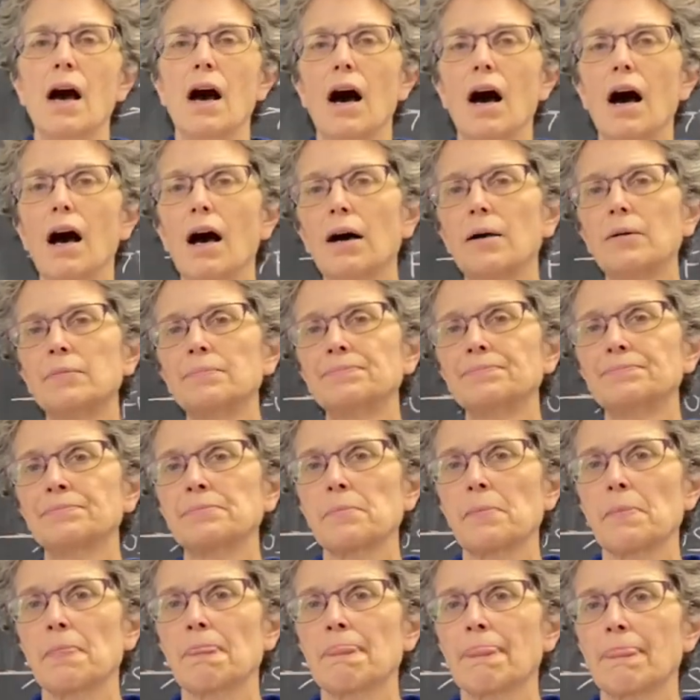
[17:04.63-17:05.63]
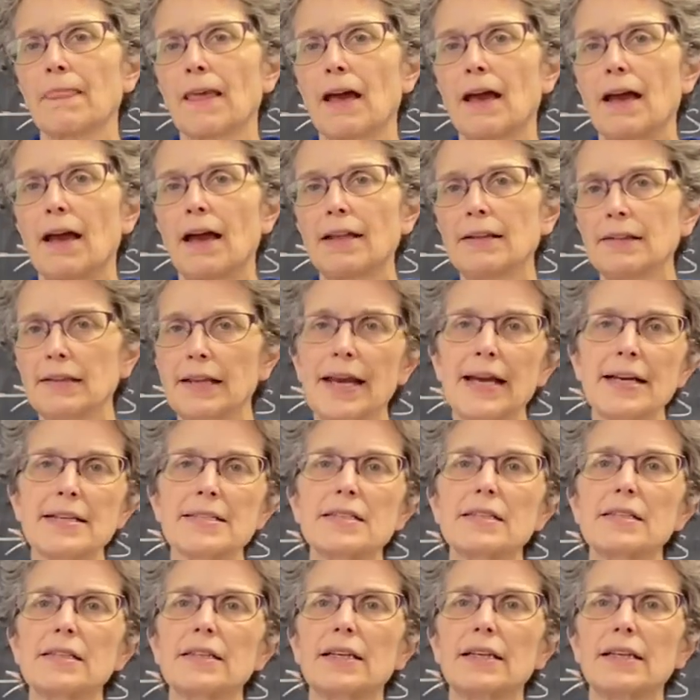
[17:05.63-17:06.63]
And
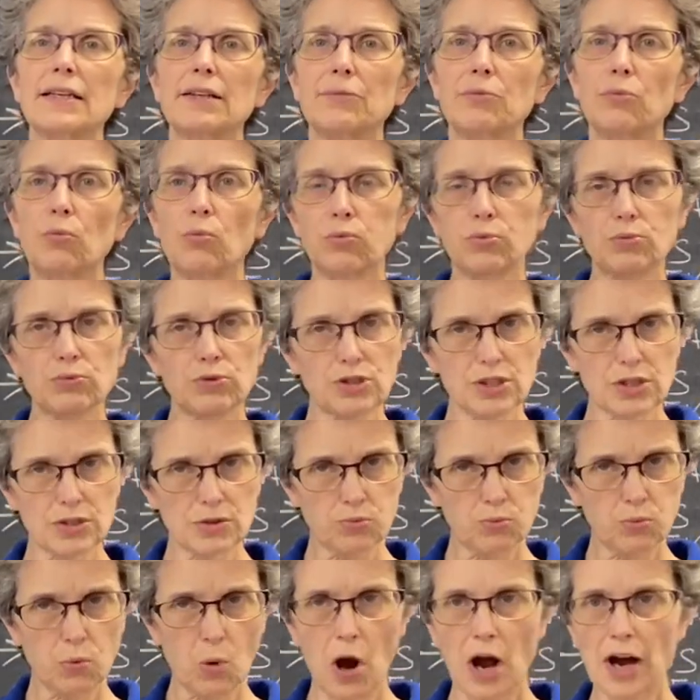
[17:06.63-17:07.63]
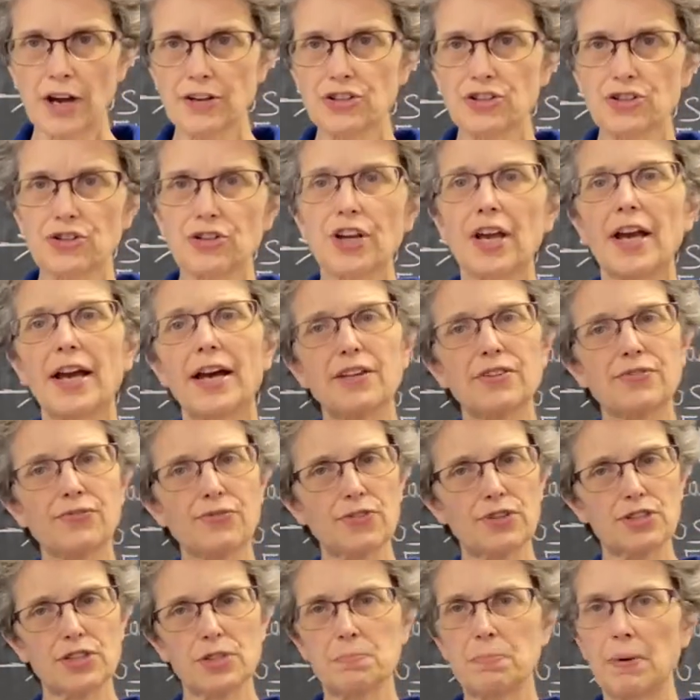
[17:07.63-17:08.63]
lastly, just watch your cats for
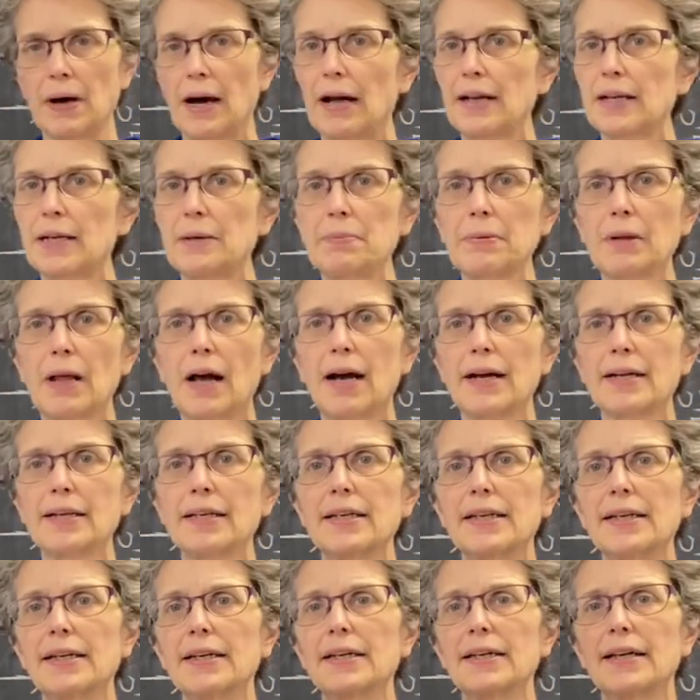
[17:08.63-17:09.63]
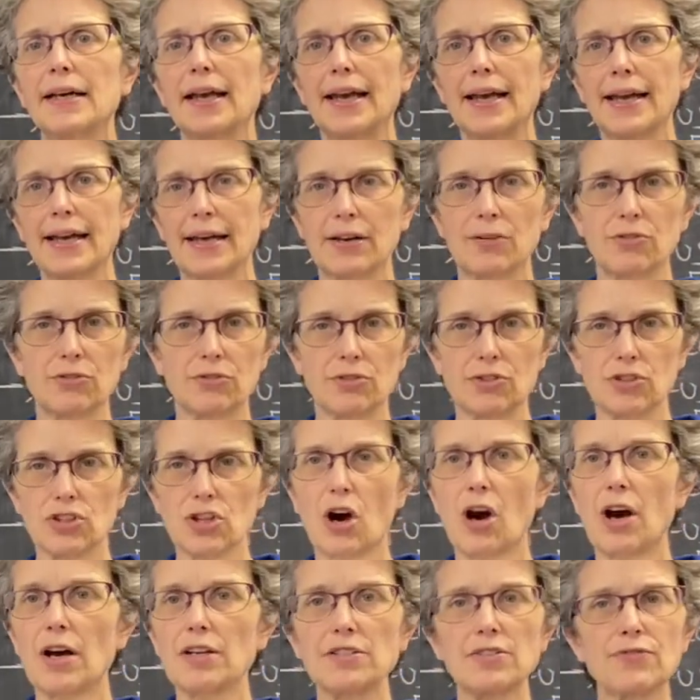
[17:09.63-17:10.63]
this body blocking and
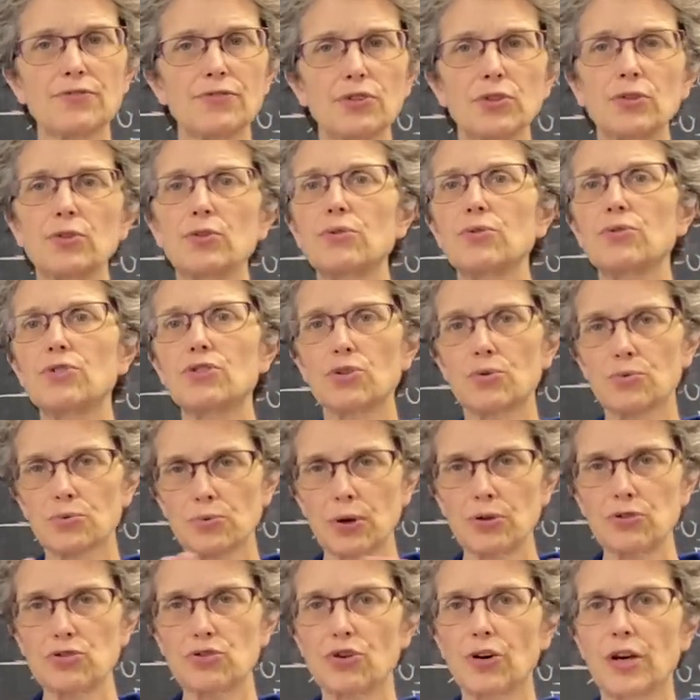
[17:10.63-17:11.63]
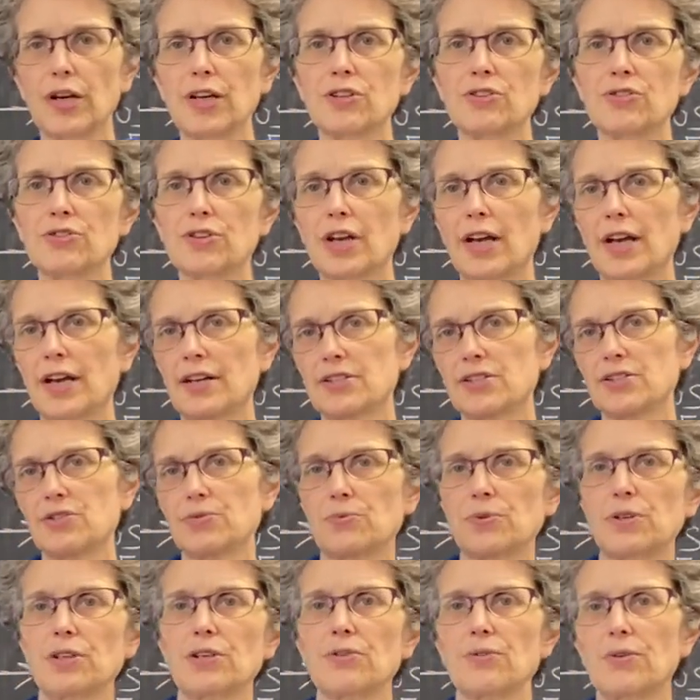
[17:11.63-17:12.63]
toss food to train your cats to
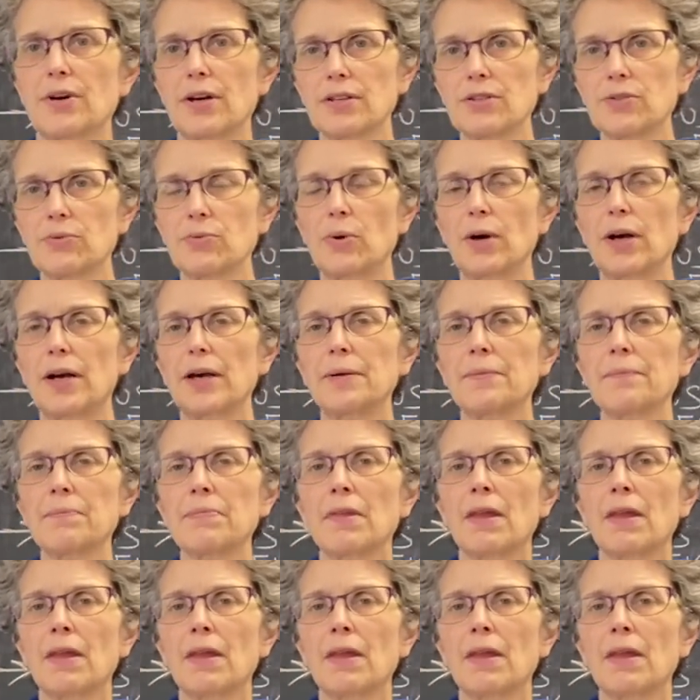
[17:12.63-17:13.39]
redirect away.